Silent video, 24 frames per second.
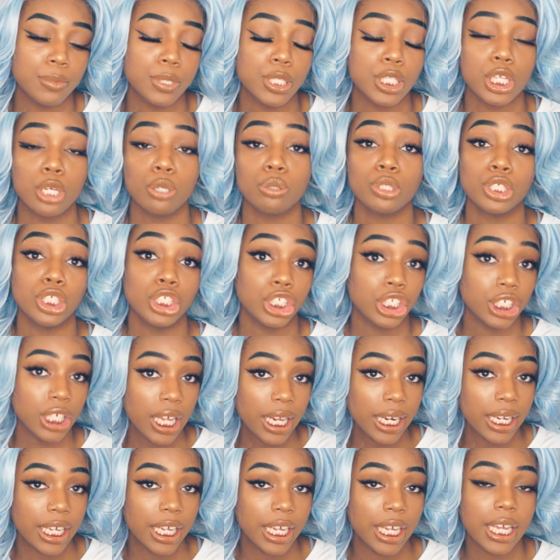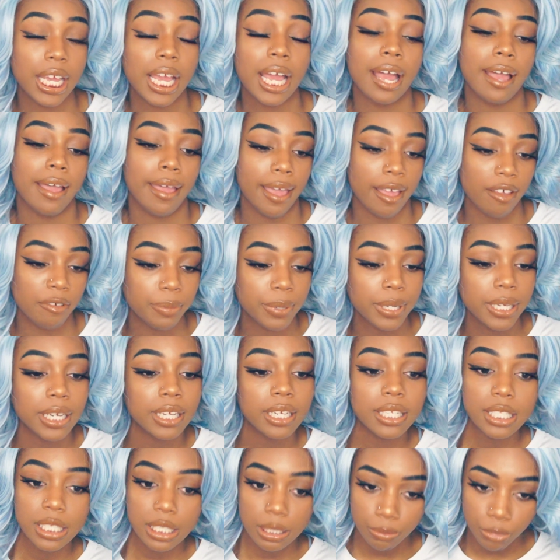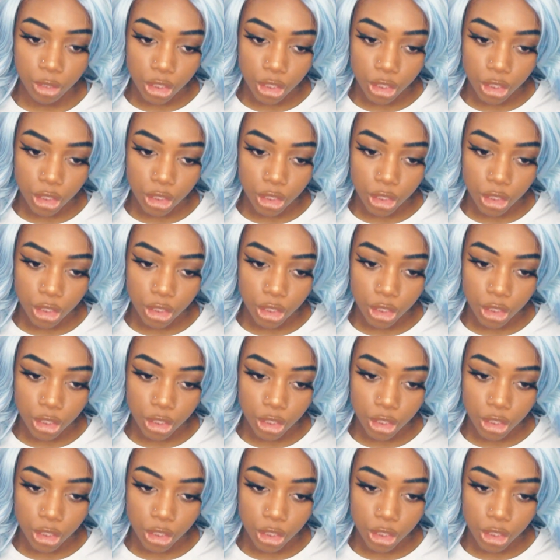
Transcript: So shedding, I have been getting some